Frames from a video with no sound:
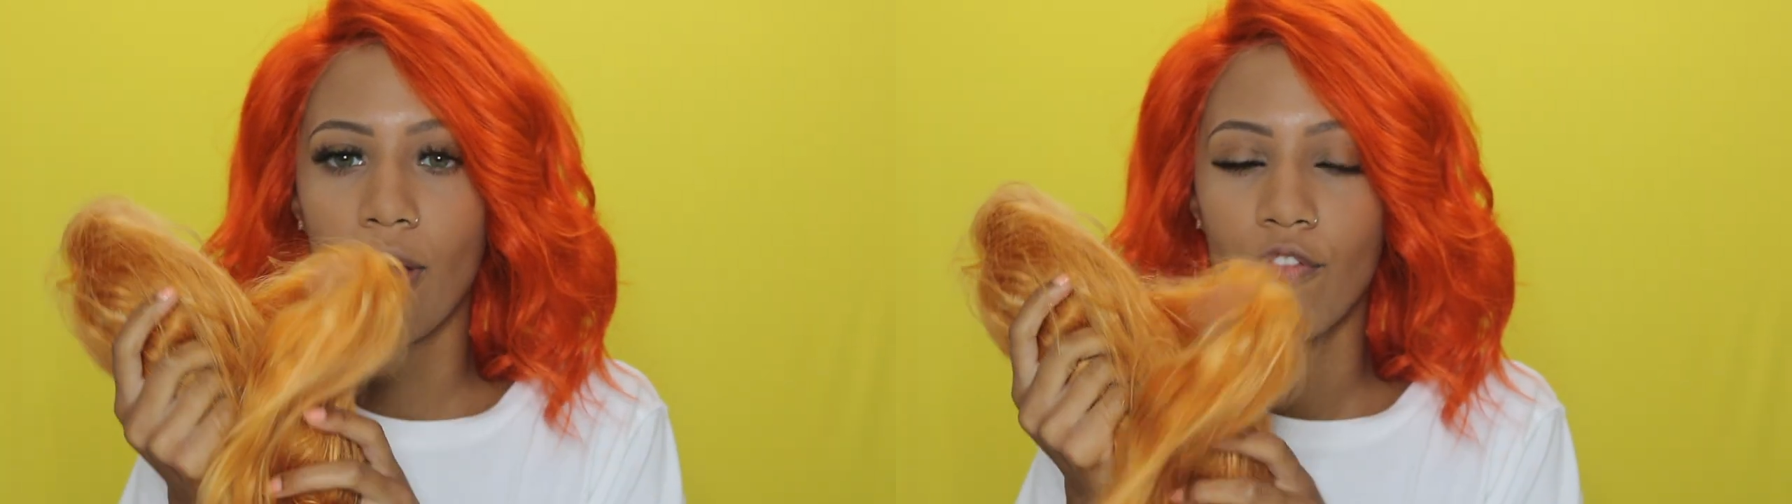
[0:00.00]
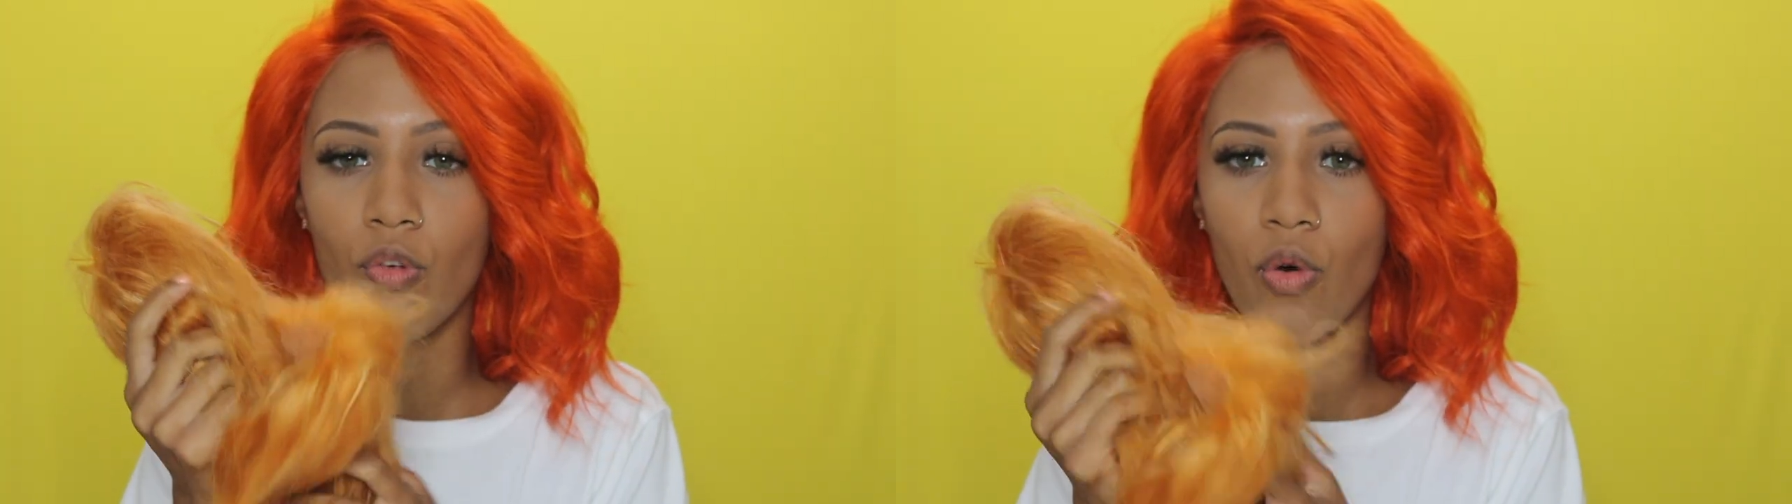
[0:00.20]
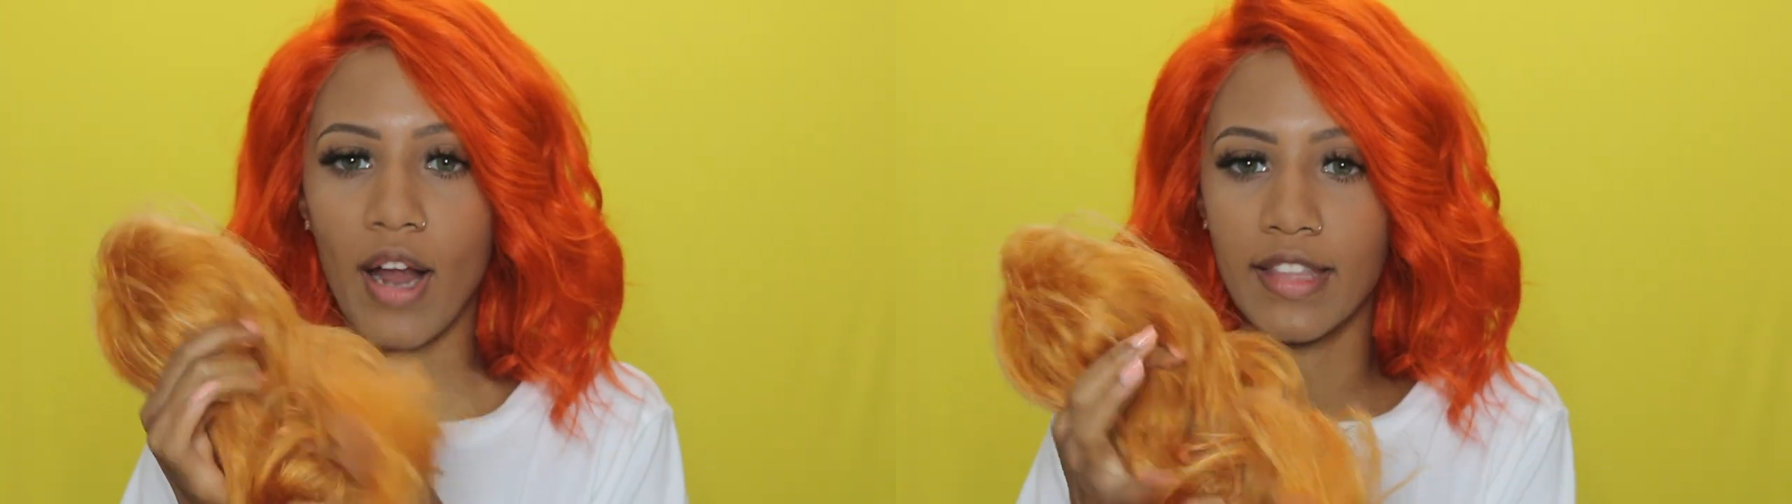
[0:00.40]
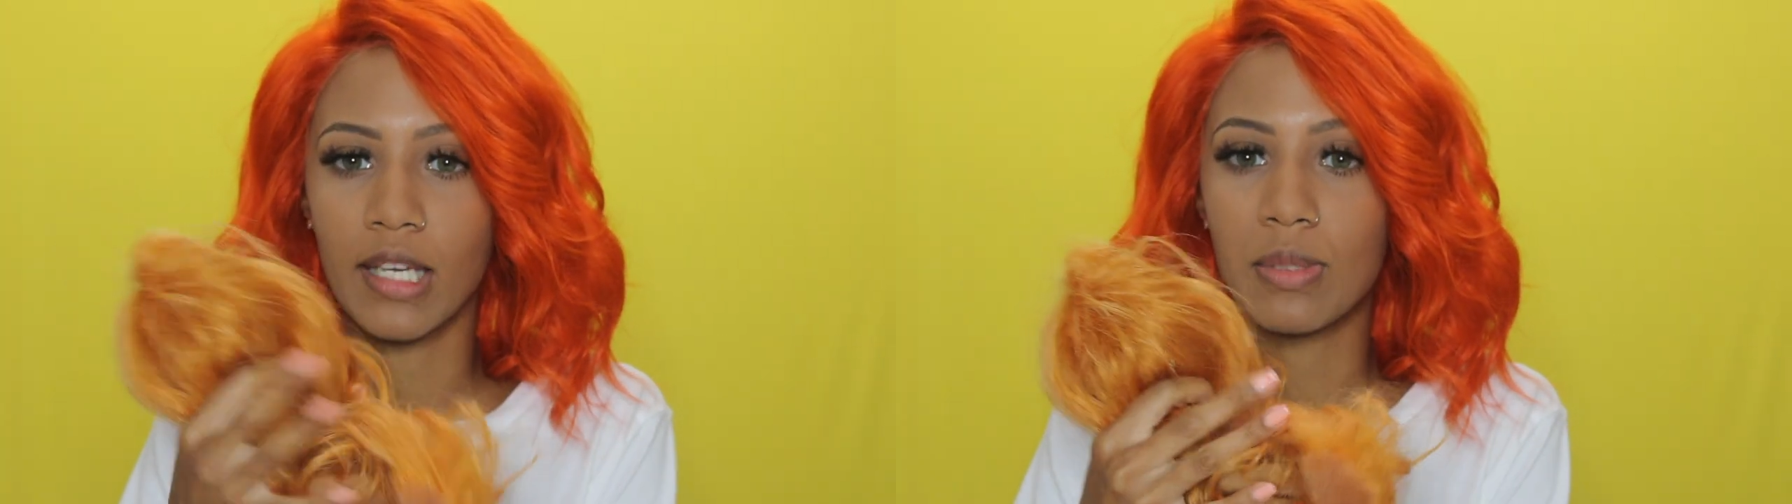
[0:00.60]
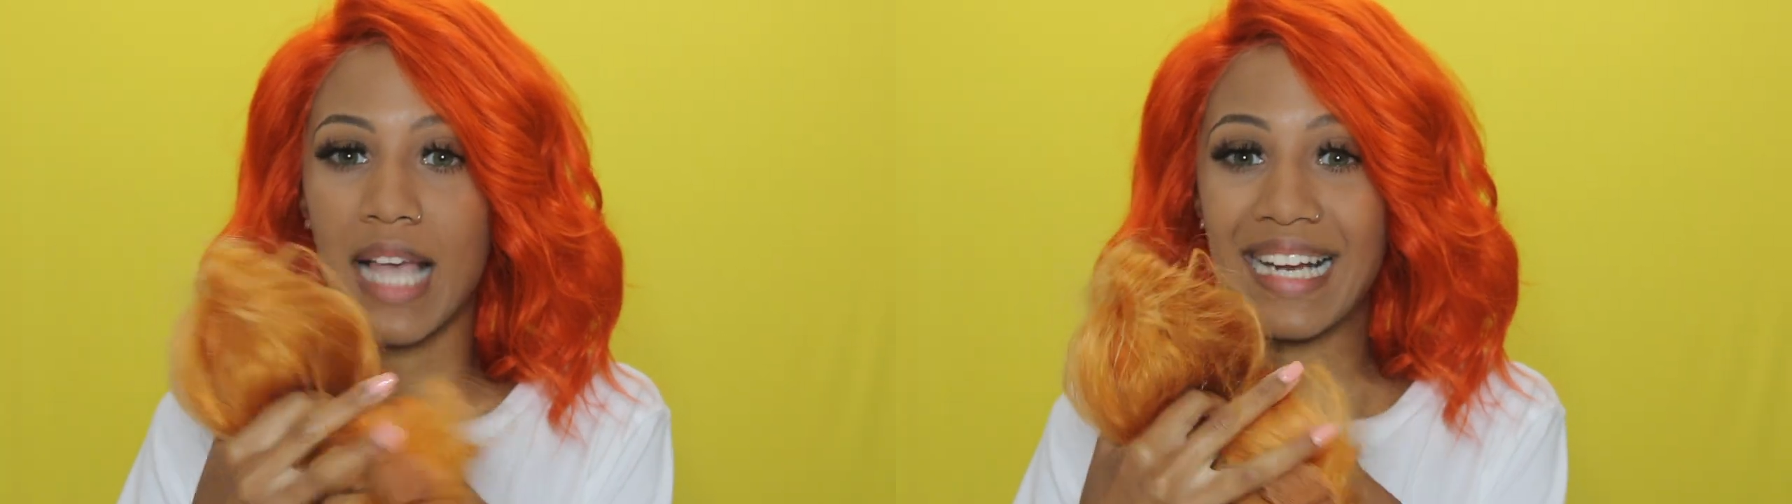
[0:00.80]
for i think it
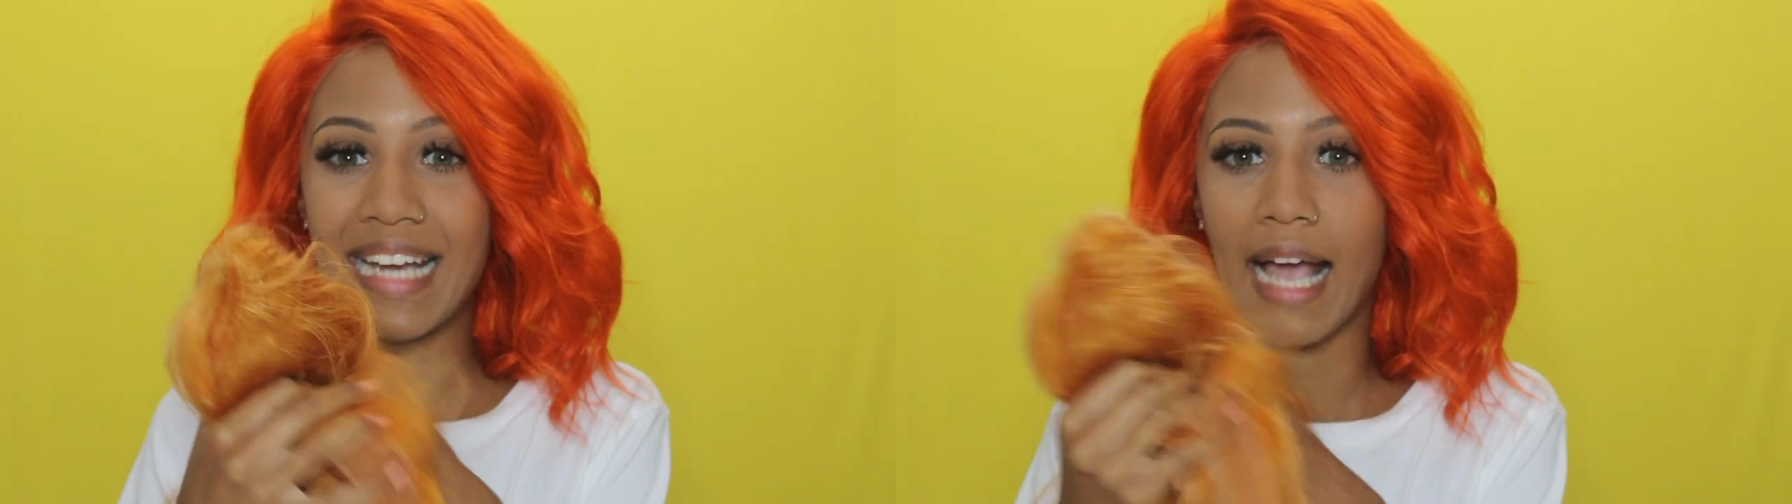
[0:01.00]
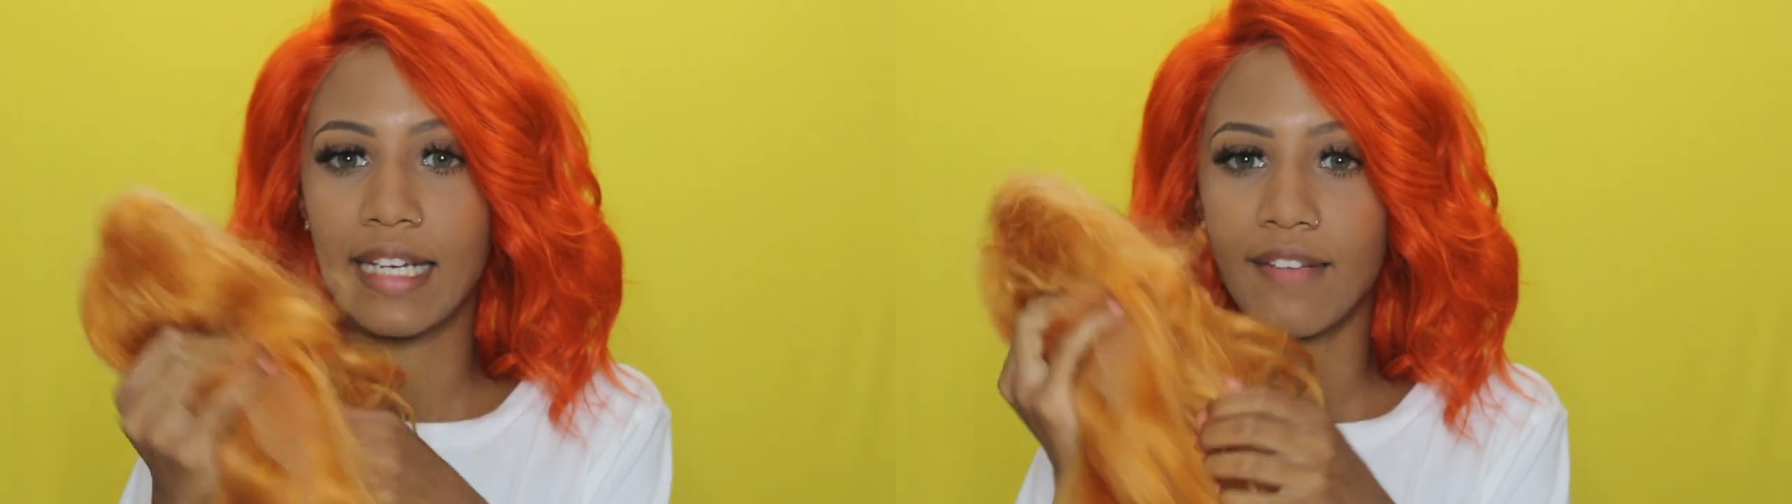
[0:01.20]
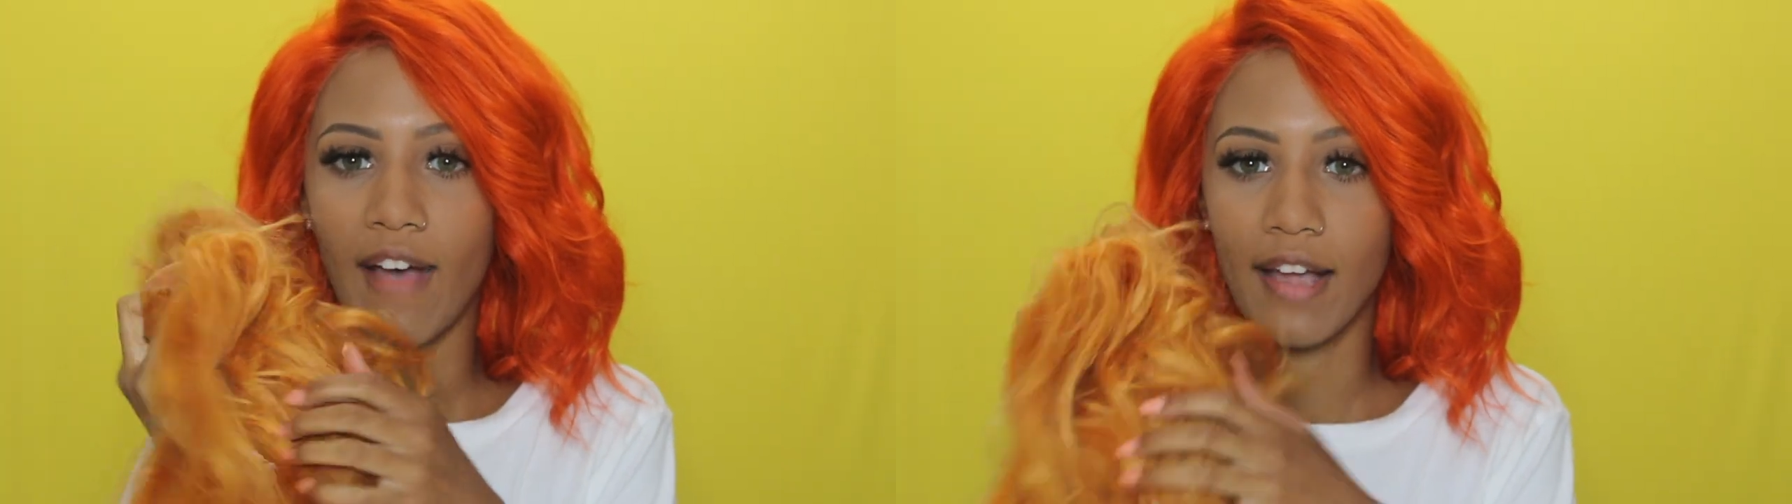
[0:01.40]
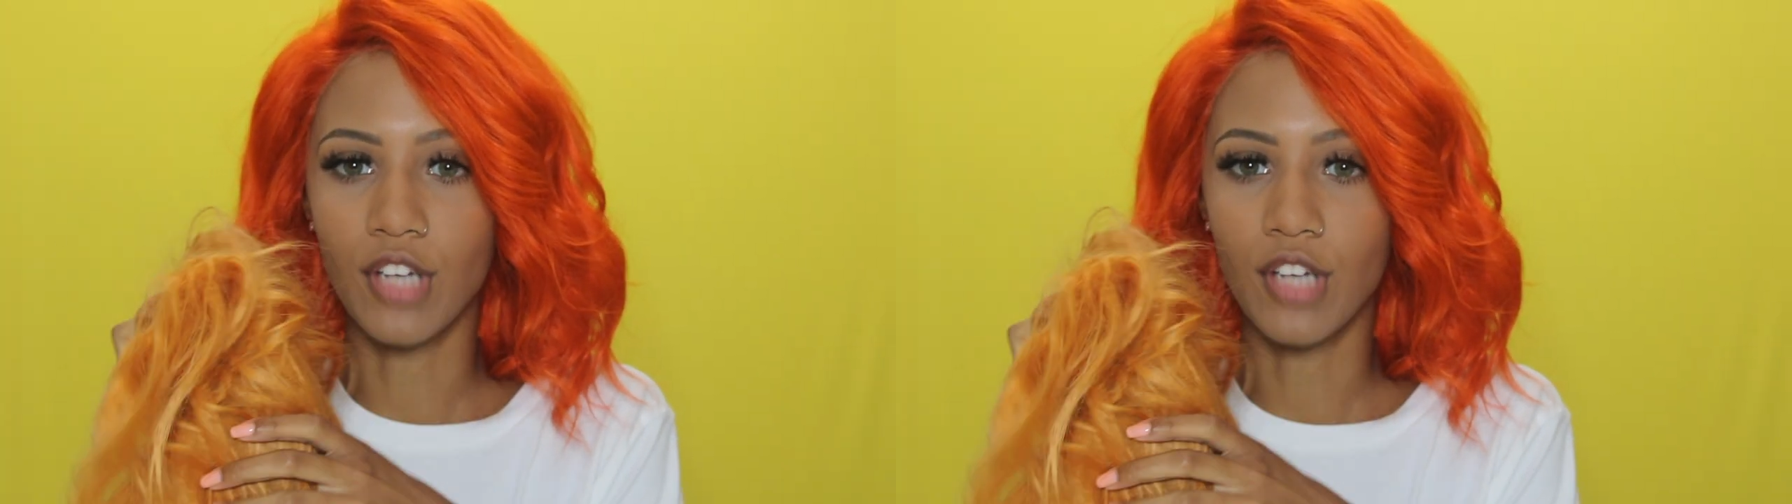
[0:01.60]
was like 95